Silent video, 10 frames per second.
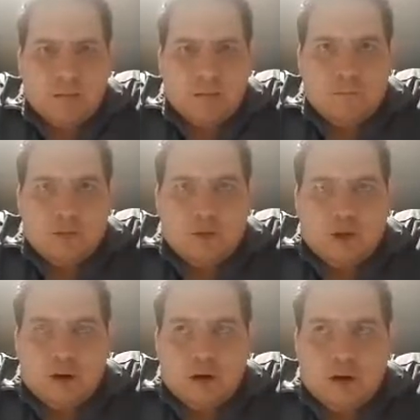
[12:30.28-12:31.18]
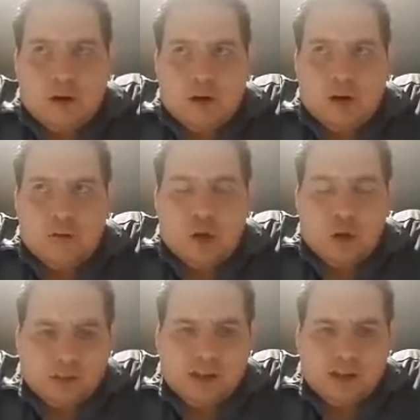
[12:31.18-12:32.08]
He's got
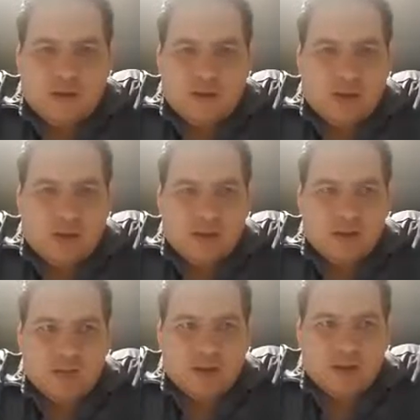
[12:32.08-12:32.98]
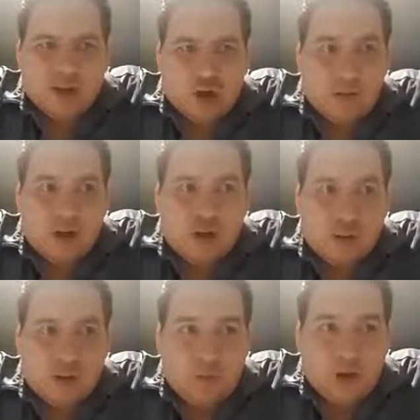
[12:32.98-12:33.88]
competition for places. Players are coming in and
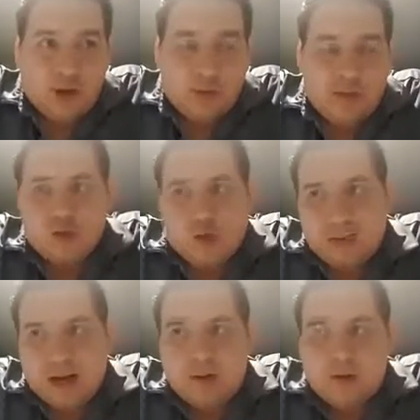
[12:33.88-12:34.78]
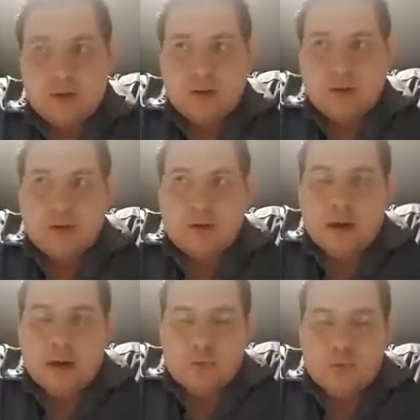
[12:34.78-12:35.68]
doing well, and then dropping out
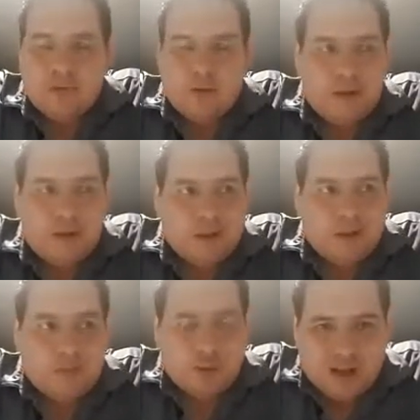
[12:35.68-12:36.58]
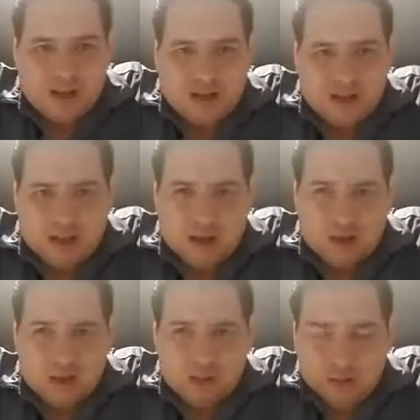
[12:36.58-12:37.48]
and whatever. Montella's in the
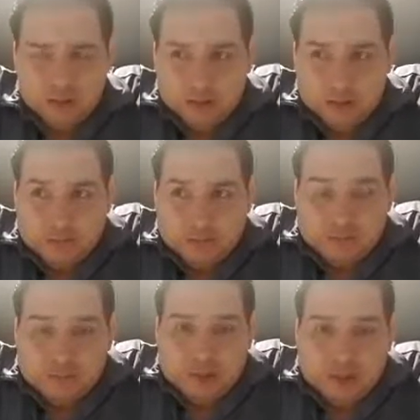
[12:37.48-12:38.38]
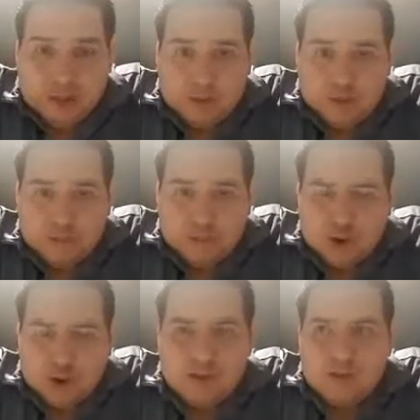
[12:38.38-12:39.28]
goals.
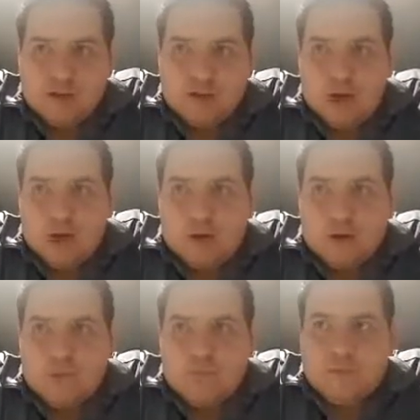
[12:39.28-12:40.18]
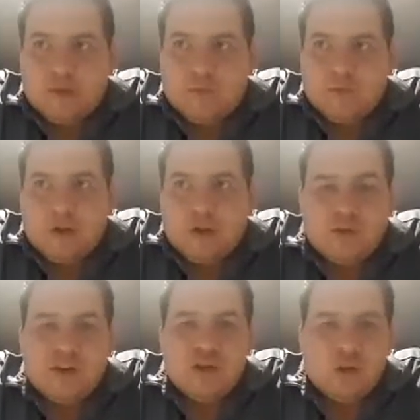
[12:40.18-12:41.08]
So it's the
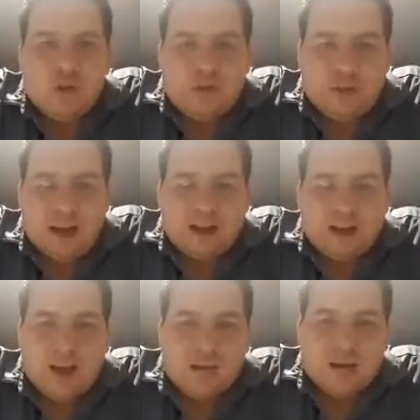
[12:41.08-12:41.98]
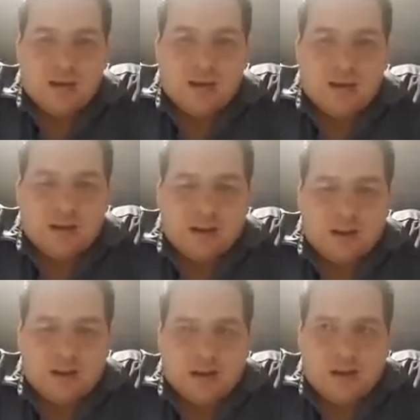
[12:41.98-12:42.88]
result of that game at
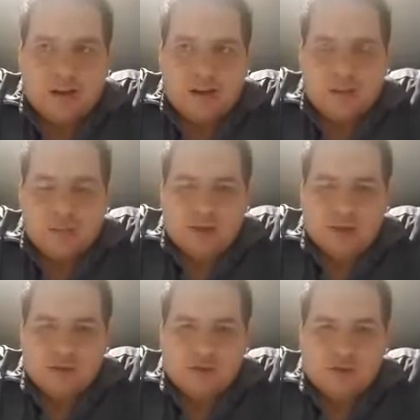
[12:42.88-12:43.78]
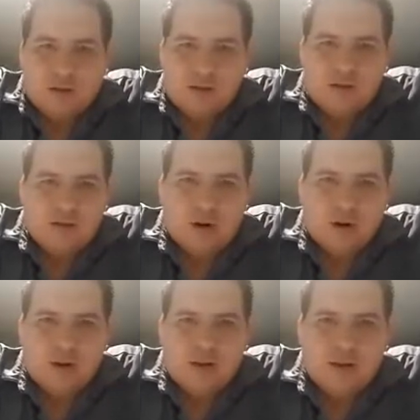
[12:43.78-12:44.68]
this Sunday is not going
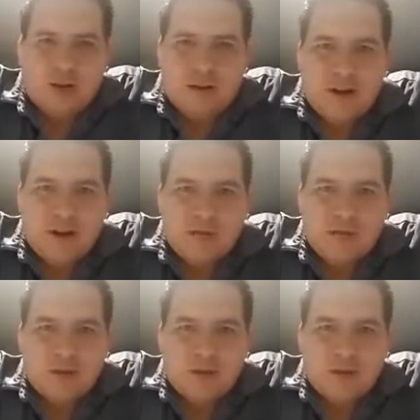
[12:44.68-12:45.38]
to determine anything.